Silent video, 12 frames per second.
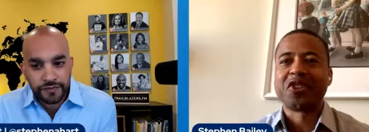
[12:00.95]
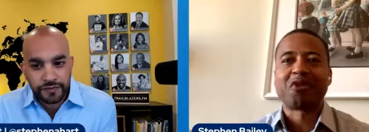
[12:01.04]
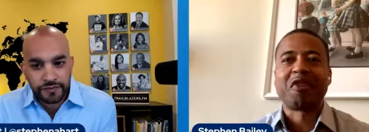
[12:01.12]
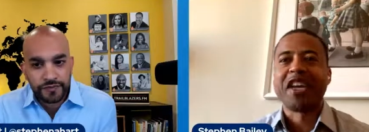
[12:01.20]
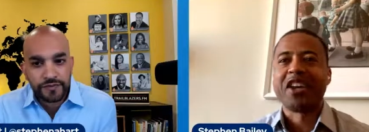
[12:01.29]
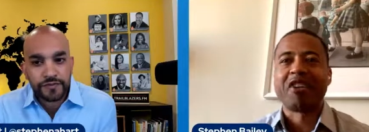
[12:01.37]
Speaker 1: and
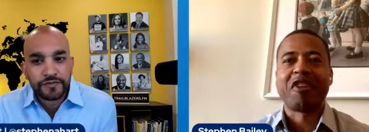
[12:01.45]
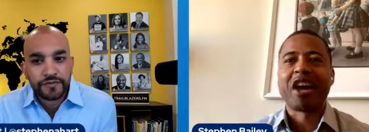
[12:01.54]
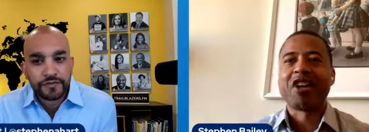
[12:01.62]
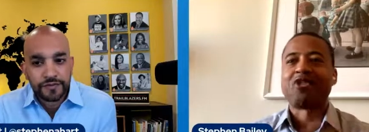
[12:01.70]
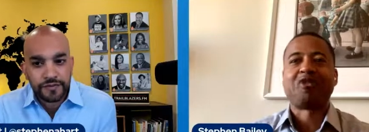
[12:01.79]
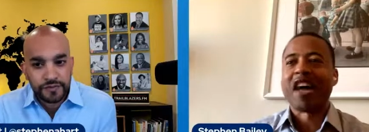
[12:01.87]
training
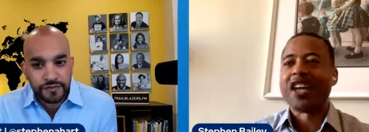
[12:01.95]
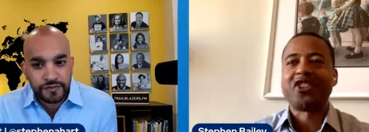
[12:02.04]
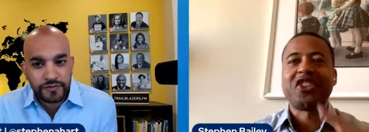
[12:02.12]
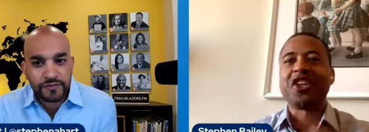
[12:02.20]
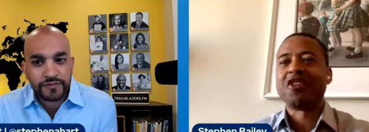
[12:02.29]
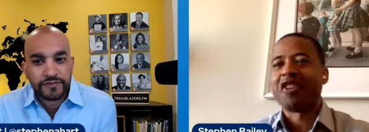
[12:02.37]
around strategy,
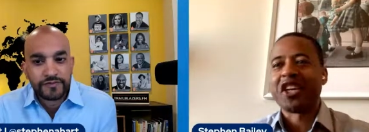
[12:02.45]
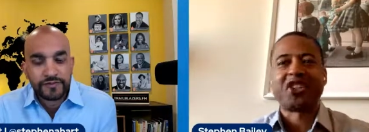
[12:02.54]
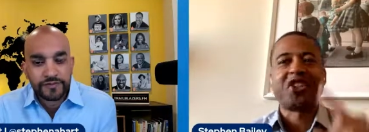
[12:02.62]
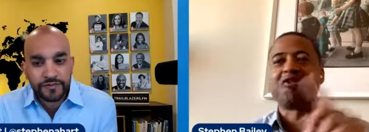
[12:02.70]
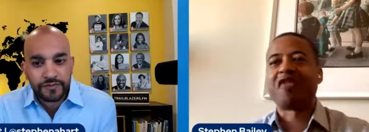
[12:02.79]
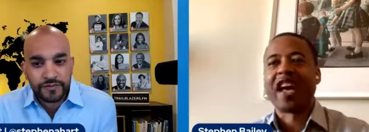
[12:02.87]
innovation,
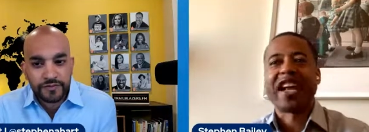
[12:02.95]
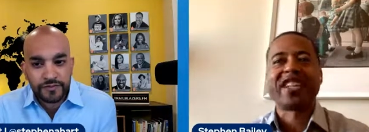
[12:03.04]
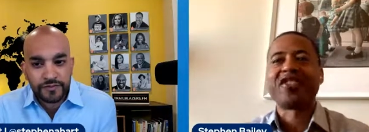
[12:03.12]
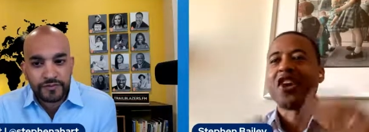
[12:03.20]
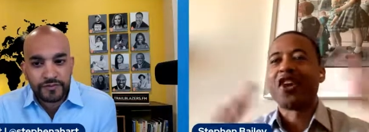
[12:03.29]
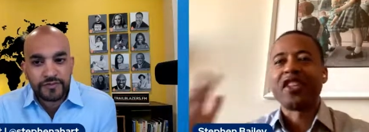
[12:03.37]
and finance,
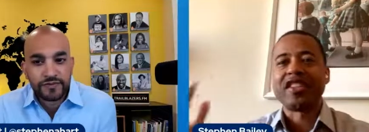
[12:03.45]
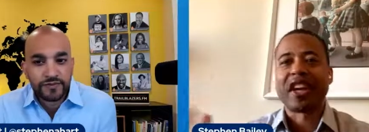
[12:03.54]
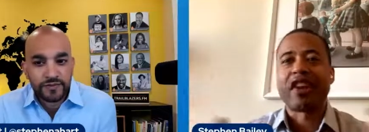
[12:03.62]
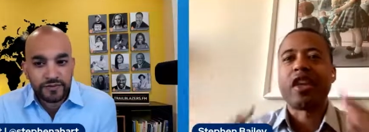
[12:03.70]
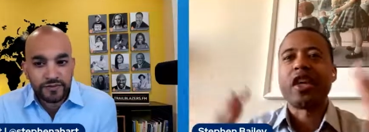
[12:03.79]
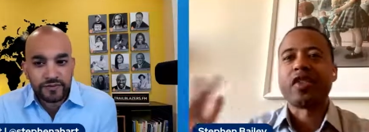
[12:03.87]
and all these
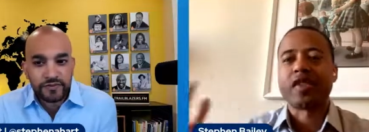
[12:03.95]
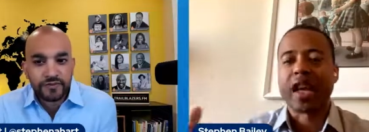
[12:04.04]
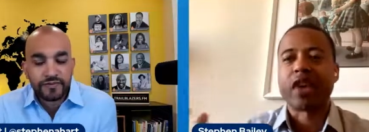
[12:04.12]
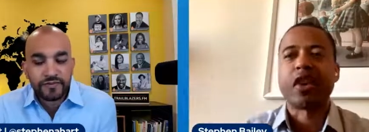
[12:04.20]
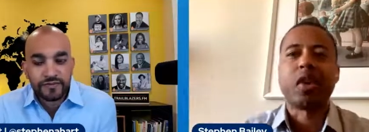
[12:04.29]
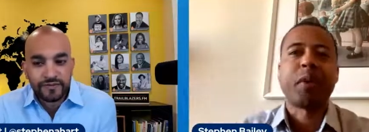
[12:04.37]
areas that
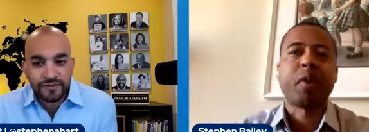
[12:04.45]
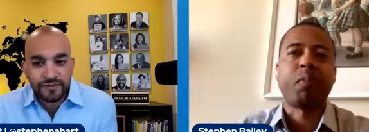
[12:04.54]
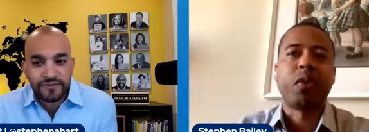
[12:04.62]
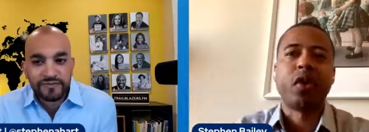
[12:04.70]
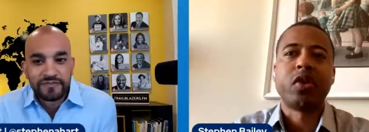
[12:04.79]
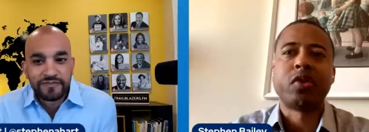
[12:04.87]
are going to be
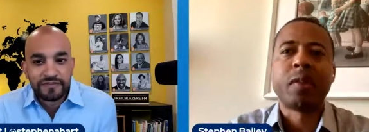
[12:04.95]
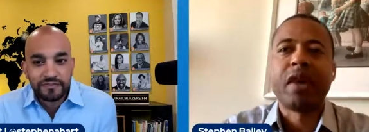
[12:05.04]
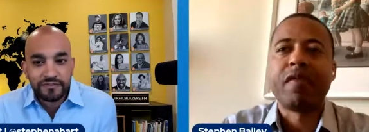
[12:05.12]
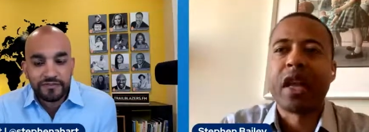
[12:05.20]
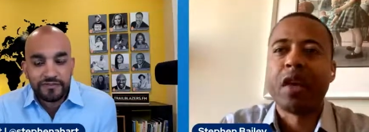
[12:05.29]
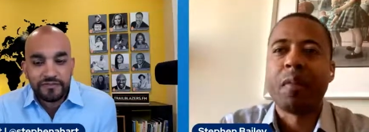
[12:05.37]
important to
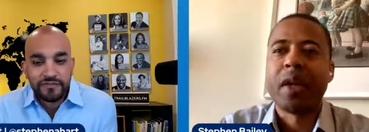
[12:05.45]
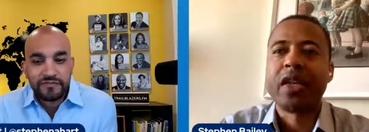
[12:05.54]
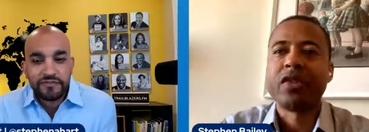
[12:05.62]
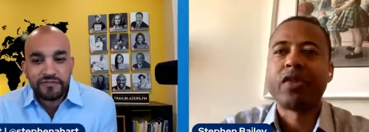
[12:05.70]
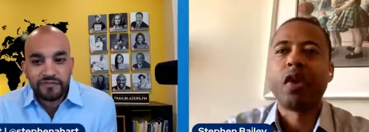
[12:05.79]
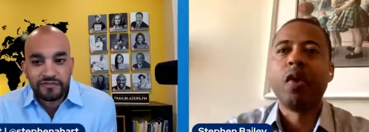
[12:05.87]
development. And
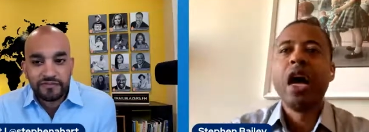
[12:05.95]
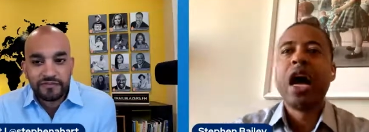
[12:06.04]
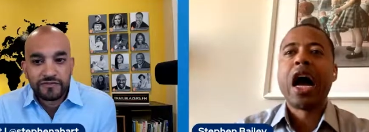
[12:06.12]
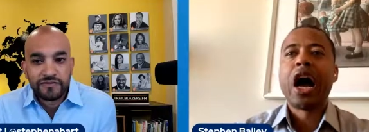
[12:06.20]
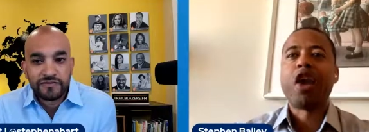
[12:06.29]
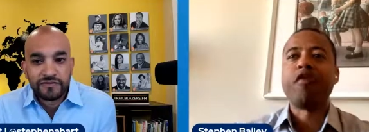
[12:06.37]
so
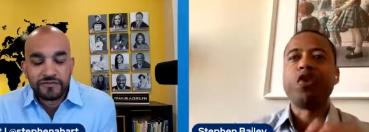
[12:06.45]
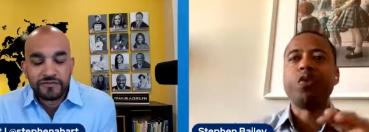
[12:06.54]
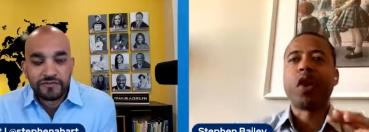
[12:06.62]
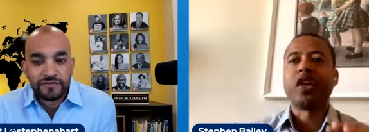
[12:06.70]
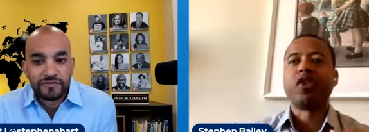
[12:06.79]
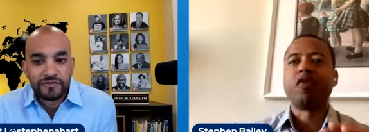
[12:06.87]
our view
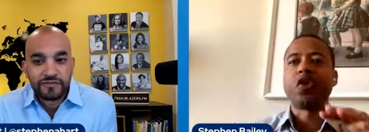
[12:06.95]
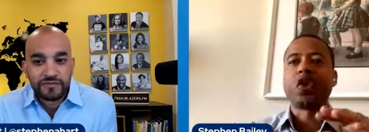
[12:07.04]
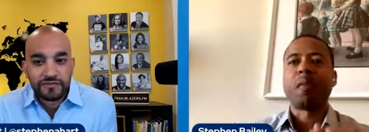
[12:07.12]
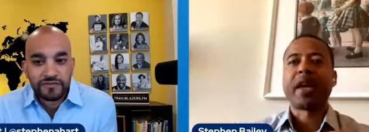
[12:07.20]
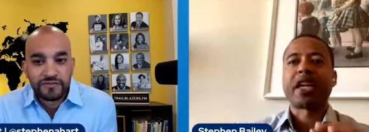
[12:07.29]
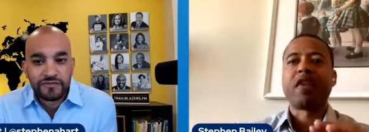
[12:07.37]
was if you could
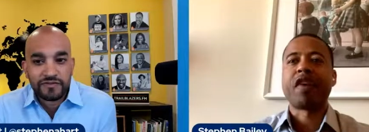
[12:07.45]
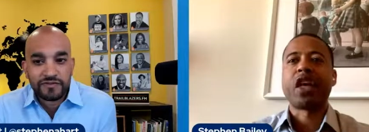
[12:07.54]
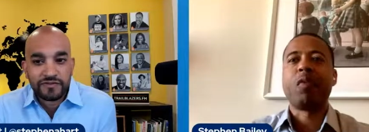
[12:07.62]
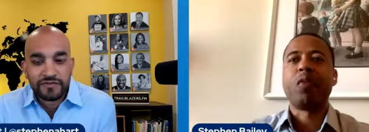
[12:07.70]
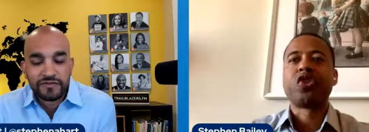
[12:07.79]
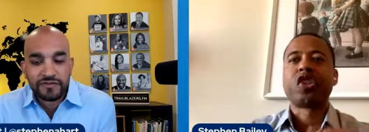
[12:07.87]
make it
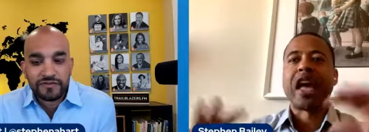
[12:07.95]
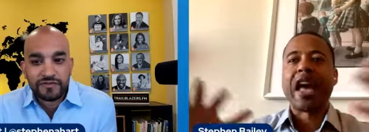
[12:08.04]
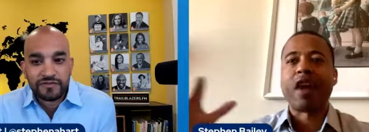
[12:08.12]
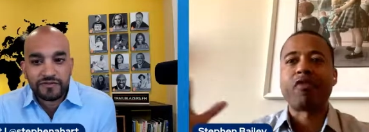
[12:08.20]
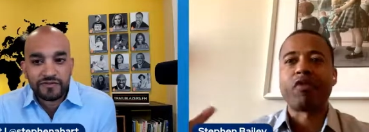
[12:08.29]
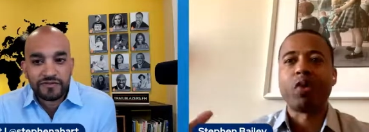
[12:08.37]
available to
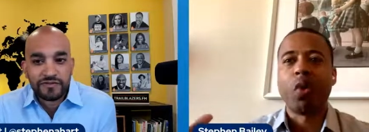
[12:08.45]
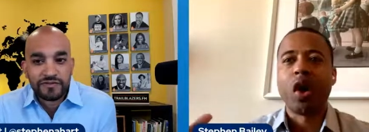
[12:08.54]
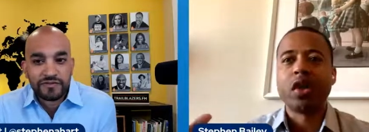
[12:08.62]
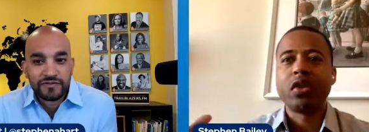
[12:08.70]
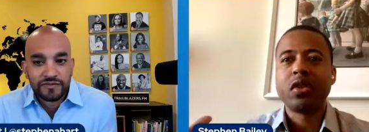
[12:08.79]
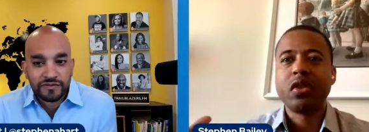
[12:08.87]

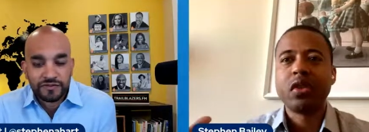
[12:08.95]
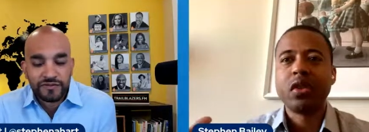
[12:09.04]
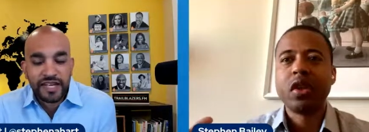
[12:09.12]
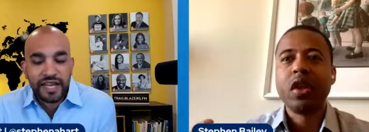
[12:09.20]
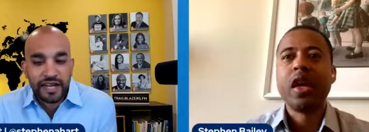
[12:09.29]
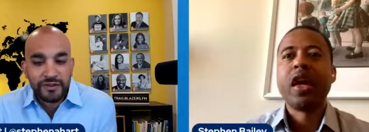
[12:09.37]
everyone,
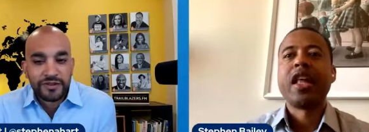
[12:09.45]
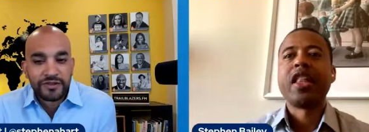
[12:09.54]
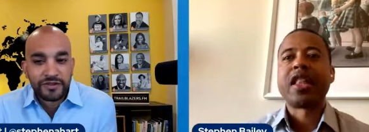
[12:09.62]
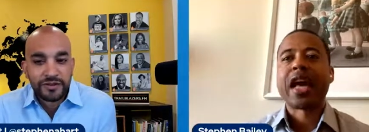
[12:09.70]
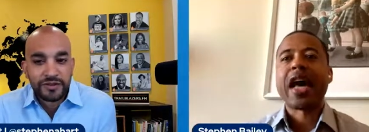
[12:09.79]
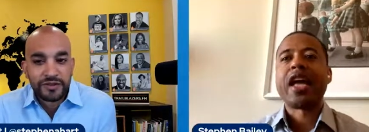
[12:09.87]

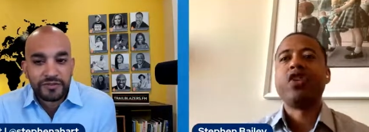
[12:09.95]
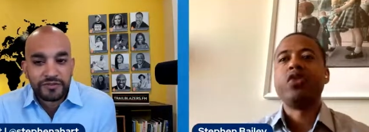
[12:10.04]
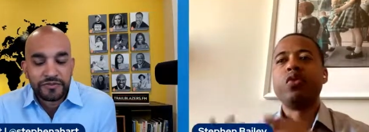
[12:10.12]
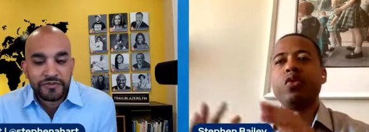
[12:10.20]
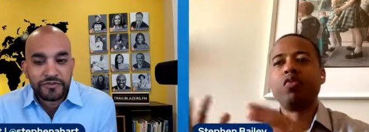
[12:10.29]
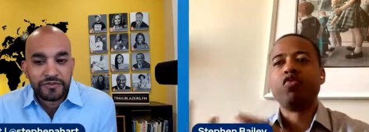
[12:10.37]
absolutely, that
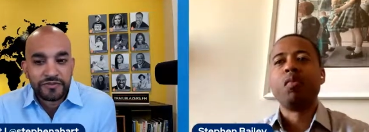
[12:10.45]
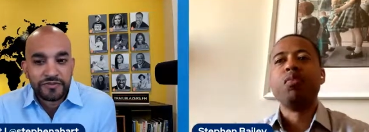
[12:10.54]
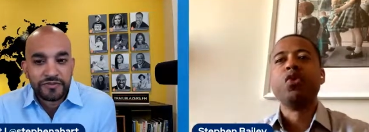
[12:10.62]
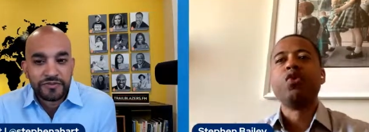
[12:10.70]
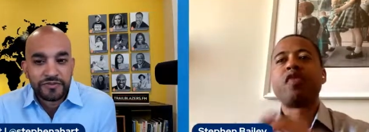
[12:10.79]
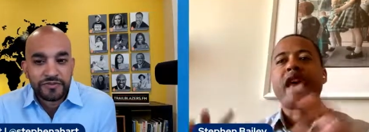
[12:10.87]
you
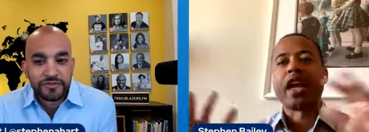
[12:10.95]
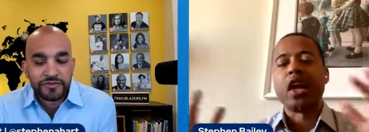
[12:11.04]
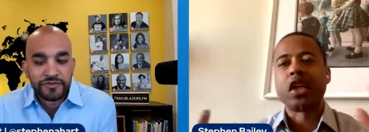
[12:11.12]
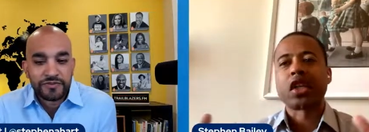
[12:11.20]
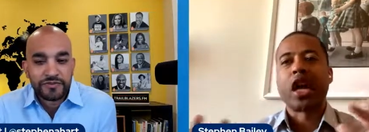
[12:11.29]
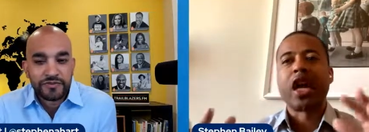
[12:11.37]
remove
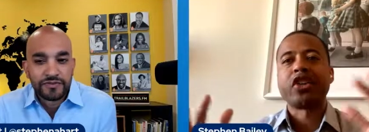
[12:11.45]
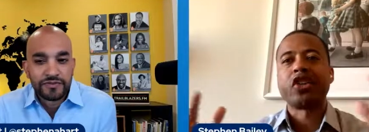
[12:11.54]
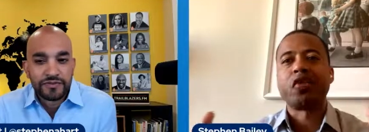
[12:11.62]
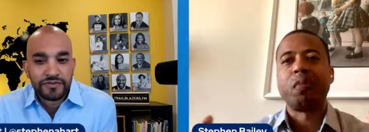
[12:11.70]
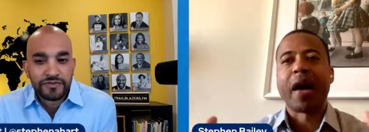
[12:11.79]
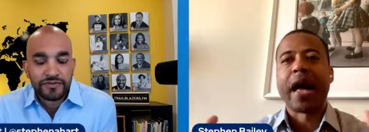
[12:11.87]
that
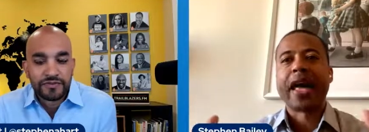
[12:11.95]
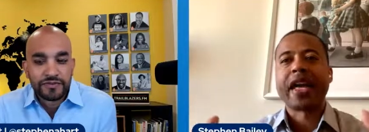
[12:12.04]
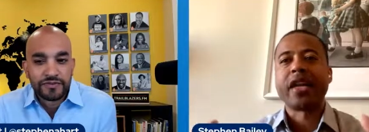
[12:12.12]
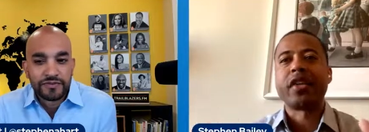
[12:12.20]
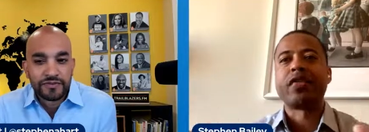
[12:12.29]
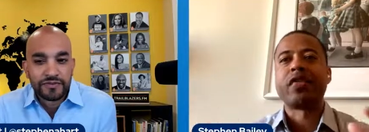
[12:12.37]
unconscious
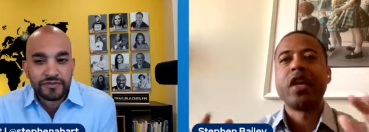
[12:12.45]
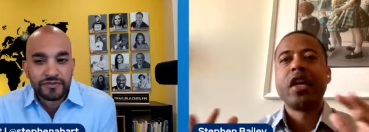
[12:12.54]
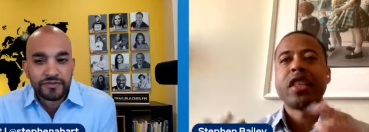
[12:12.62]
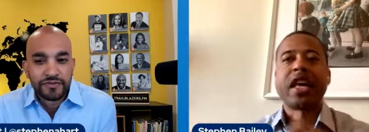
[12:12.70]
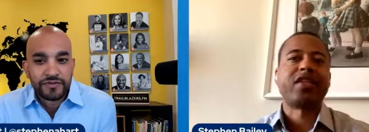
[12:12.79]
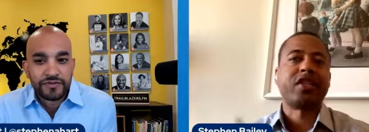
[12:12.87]
bias
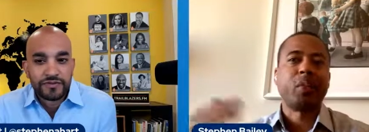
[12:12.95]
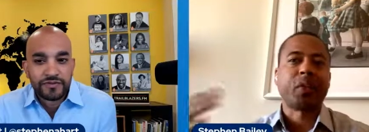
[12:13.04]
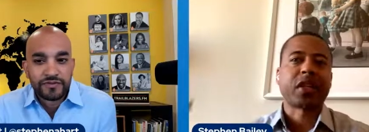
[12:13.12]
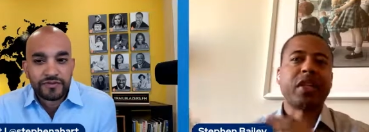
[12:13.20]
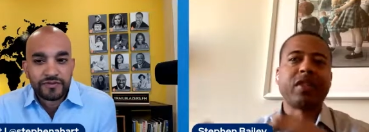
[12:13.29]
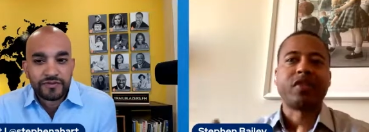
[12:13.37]
that
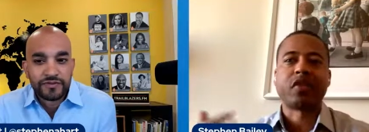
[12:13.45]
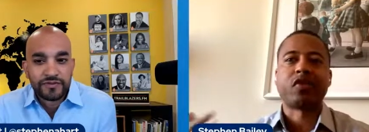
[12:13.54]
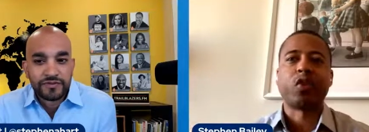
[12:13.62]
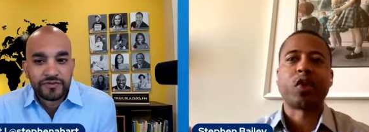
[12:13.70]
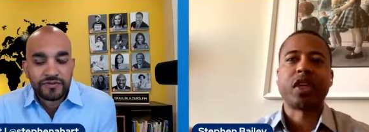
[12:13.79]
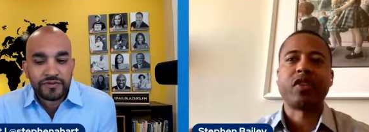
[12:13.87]
typically exists in